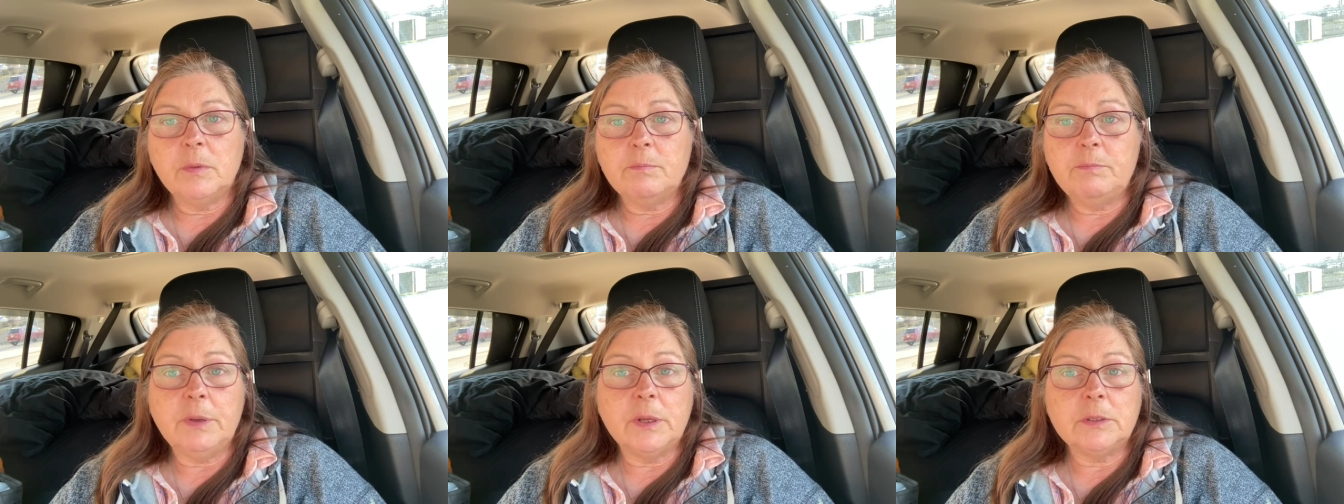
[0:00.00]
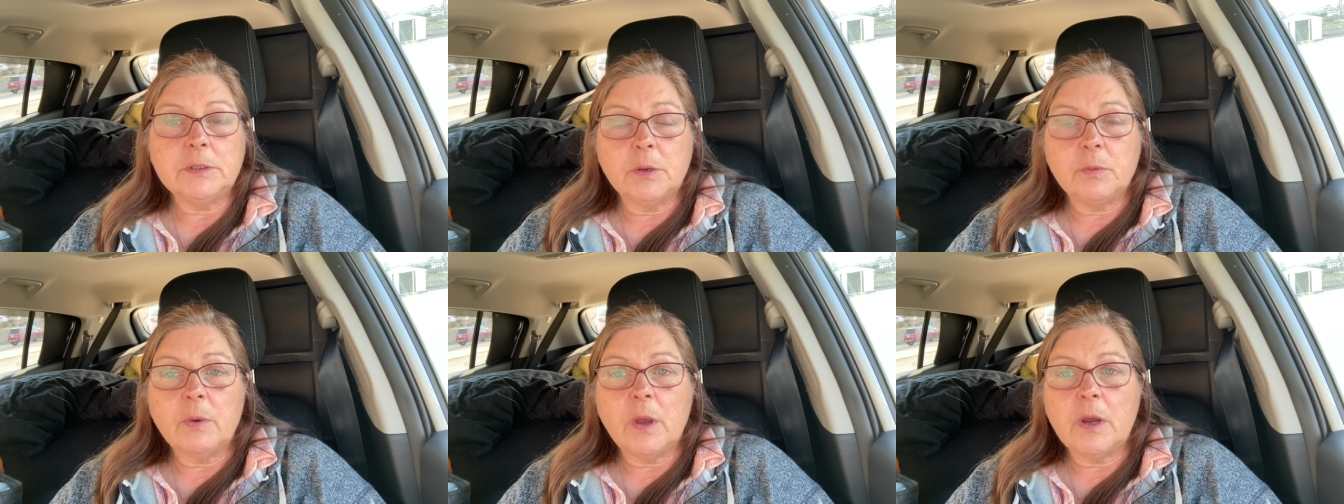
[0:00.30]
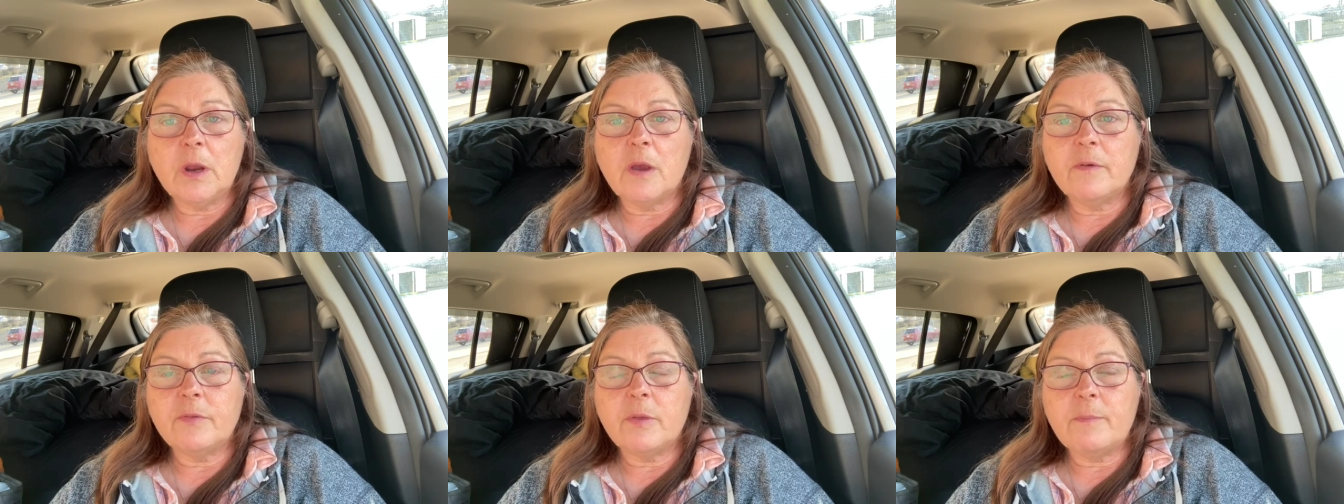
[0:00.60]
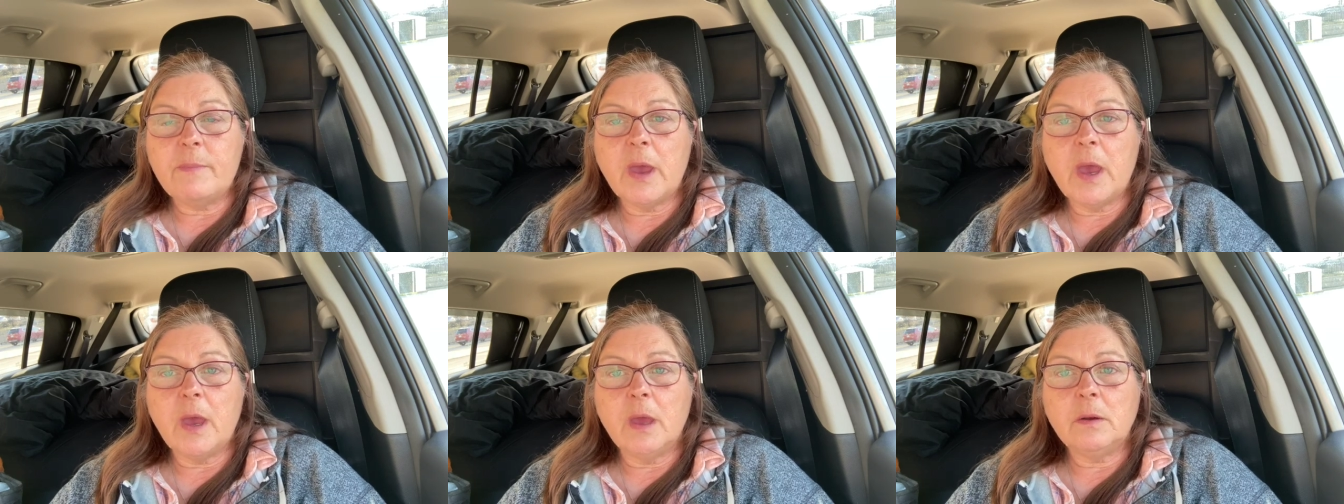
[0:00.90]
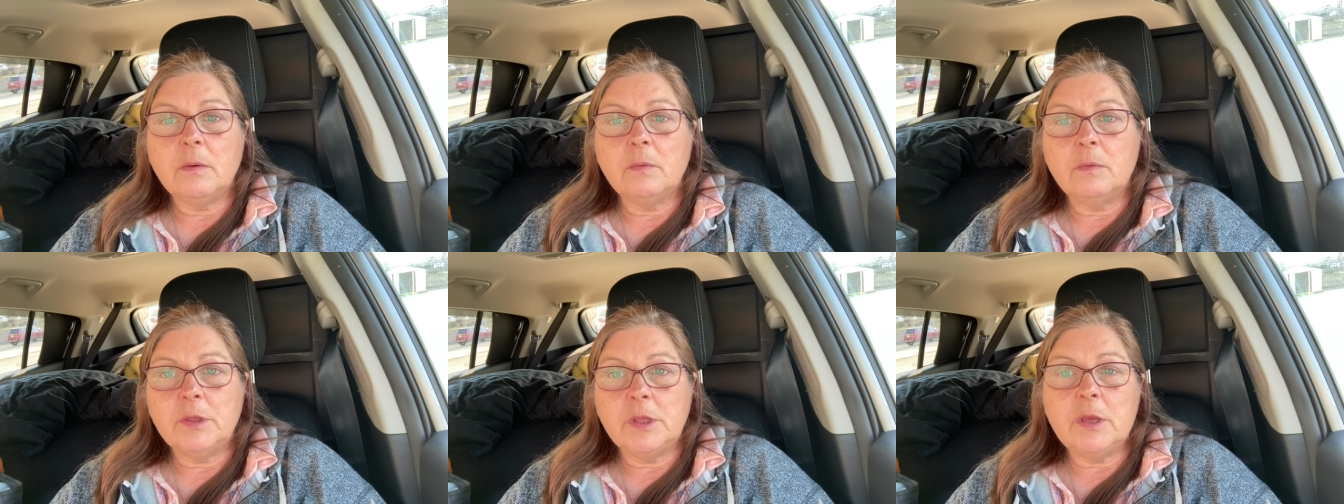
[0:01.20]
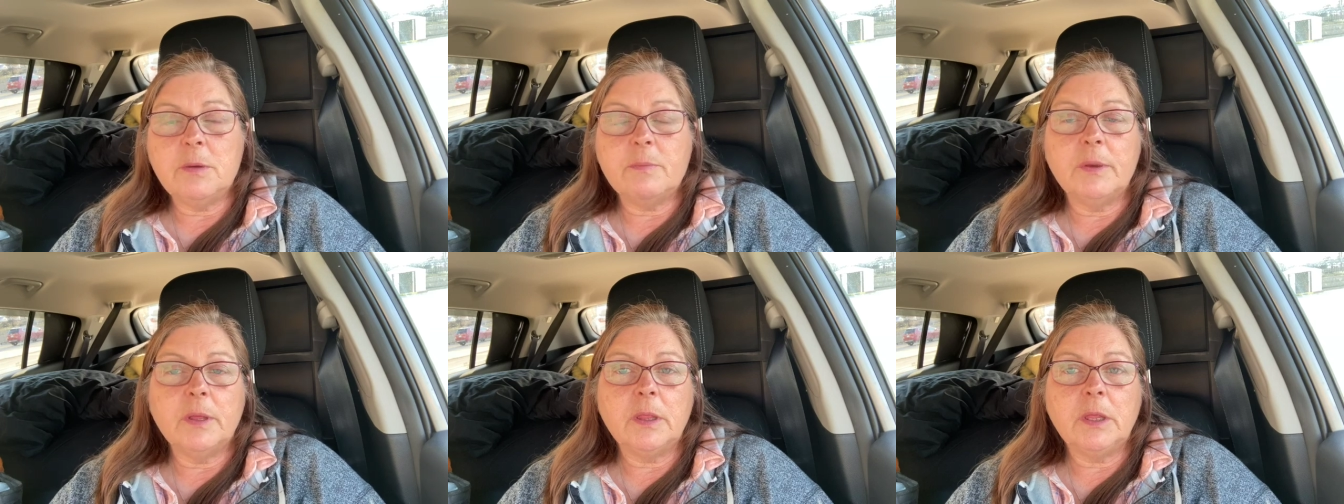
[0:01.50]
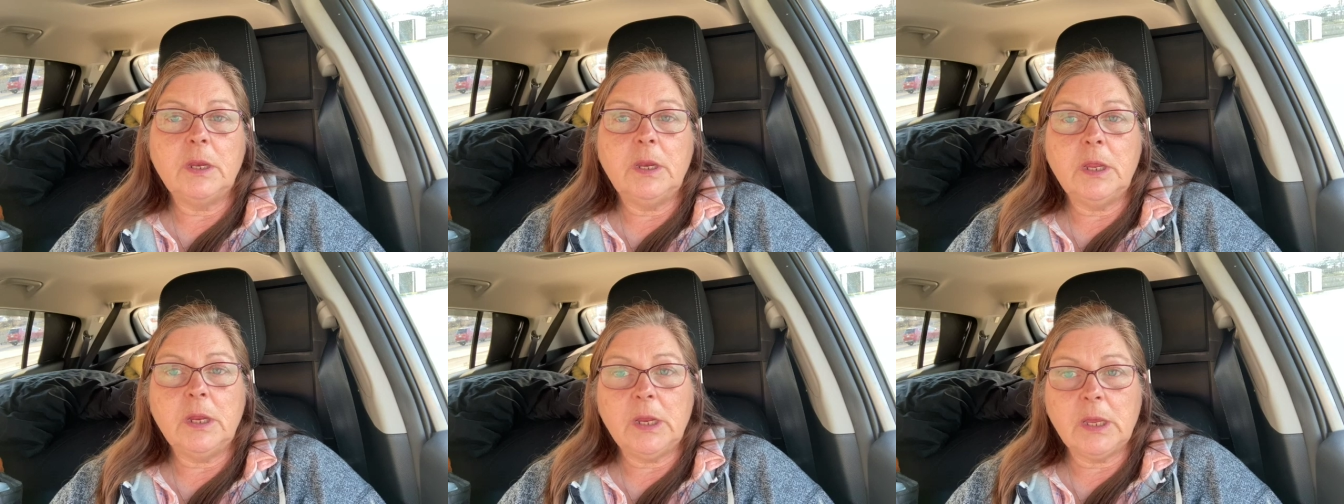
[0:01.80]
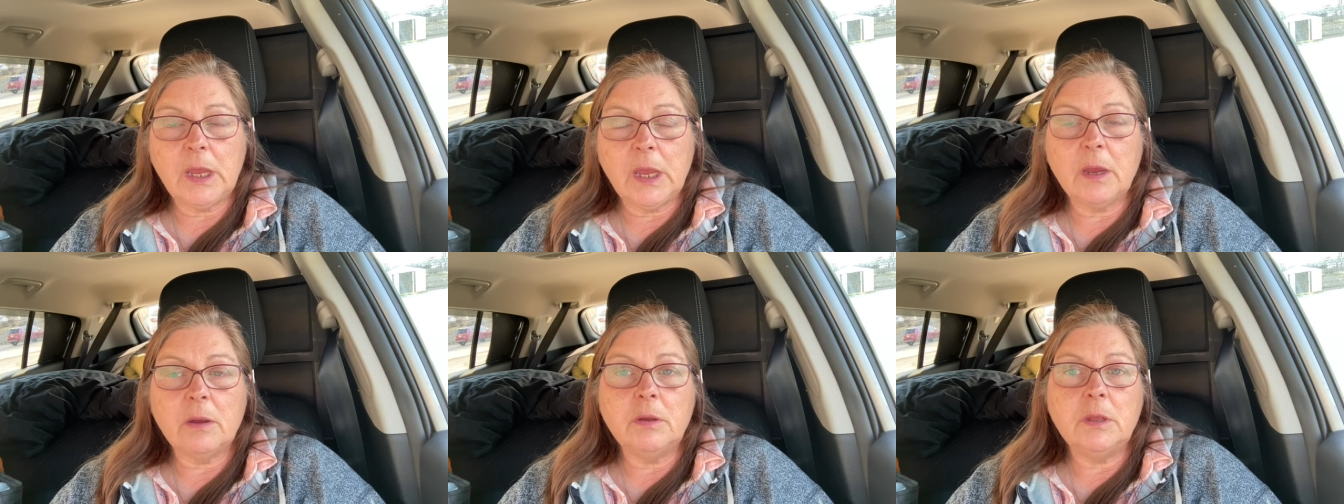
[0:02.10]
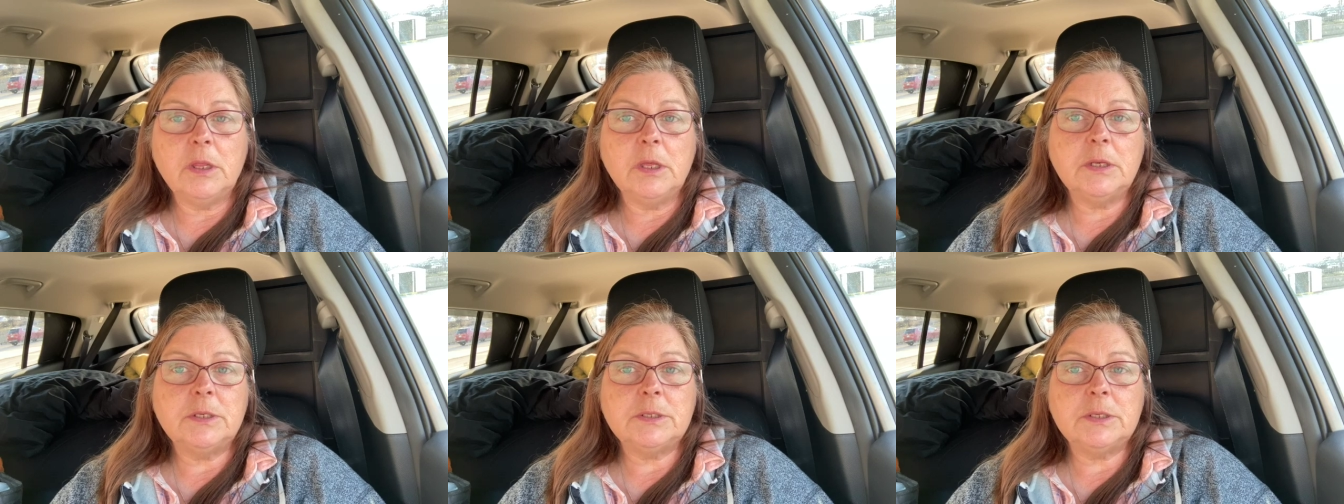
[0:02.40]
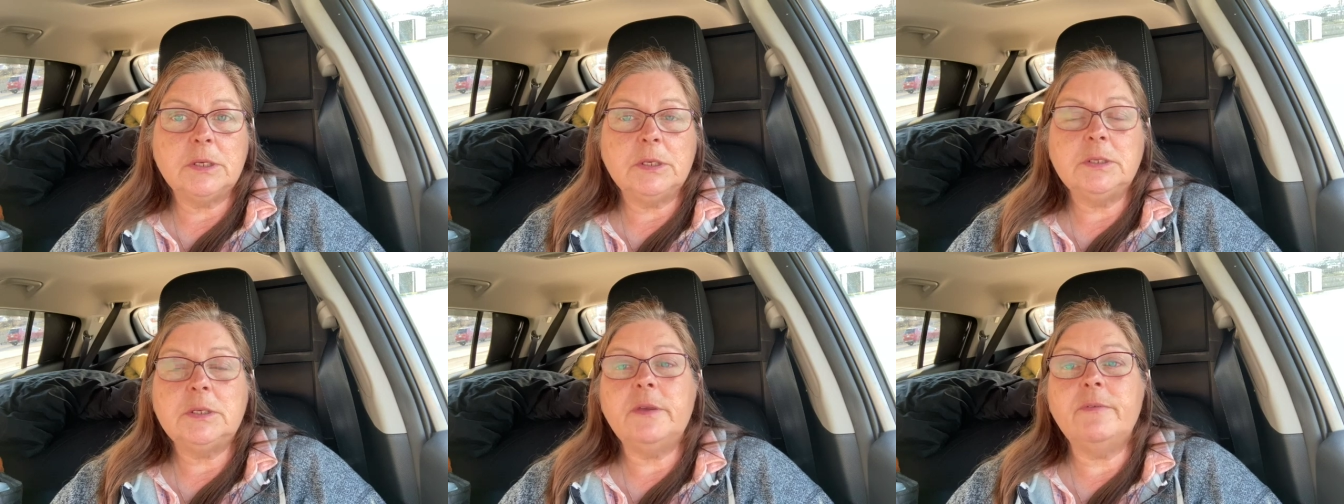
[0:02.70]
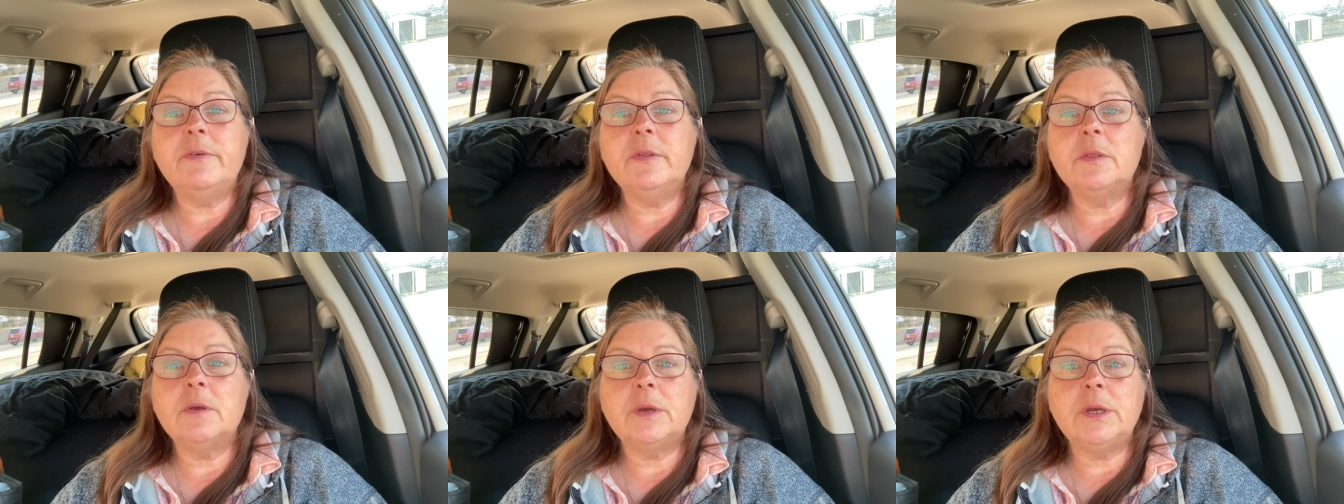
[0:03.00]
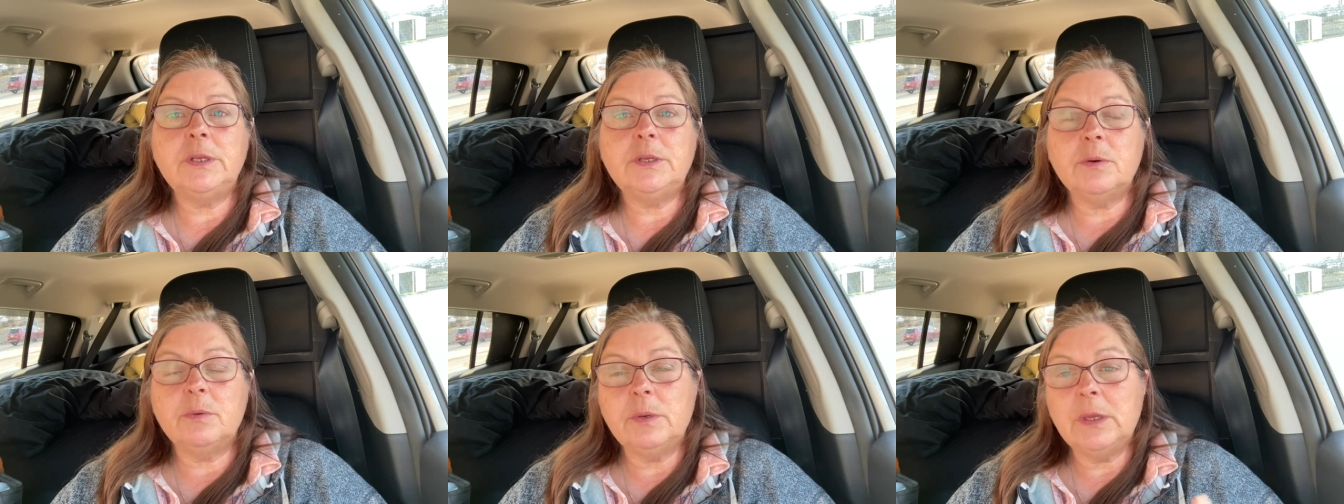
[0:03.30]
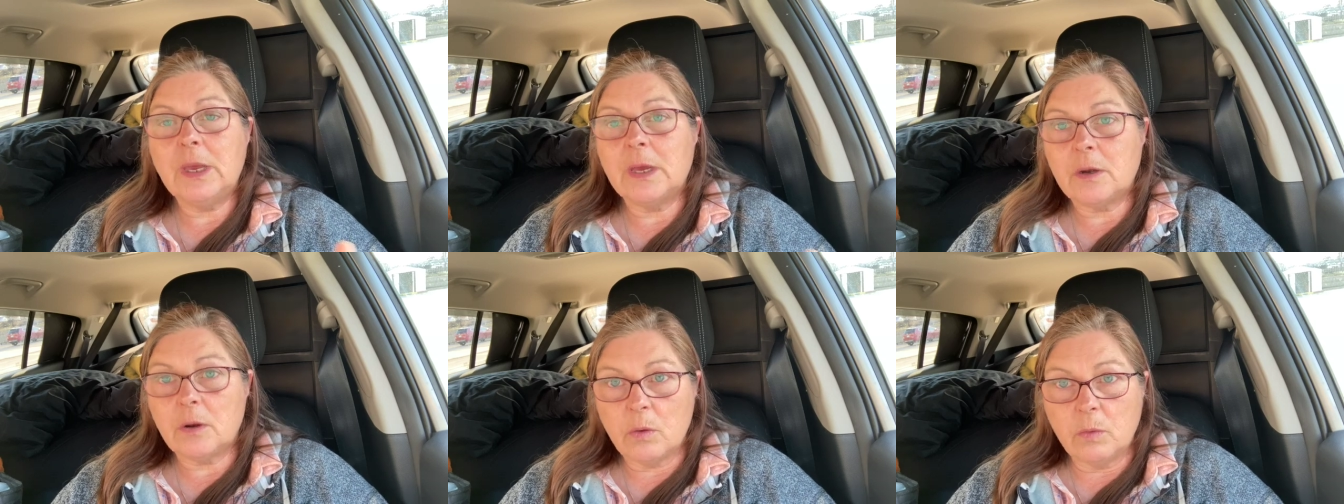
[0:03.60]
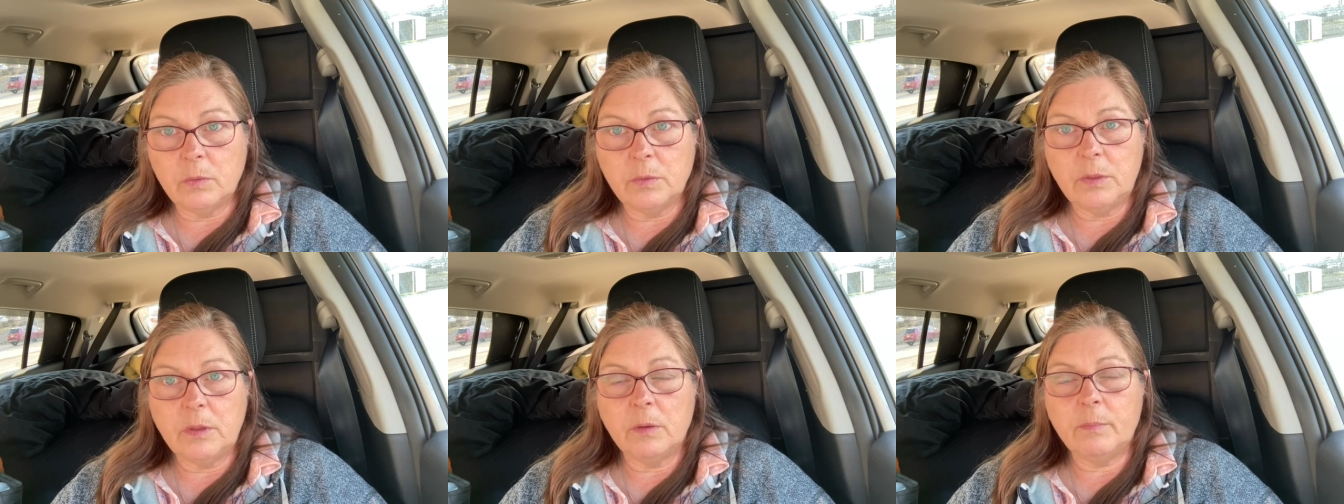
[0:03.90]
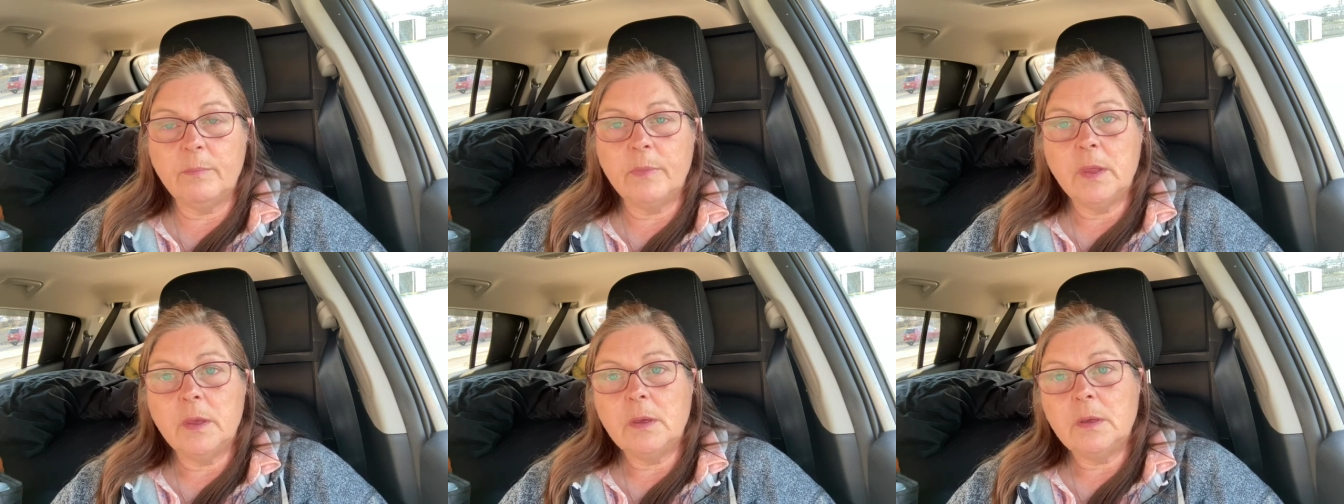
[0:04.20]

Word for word: build it right off the bat with the ability to carry these things even though I don't yet own them.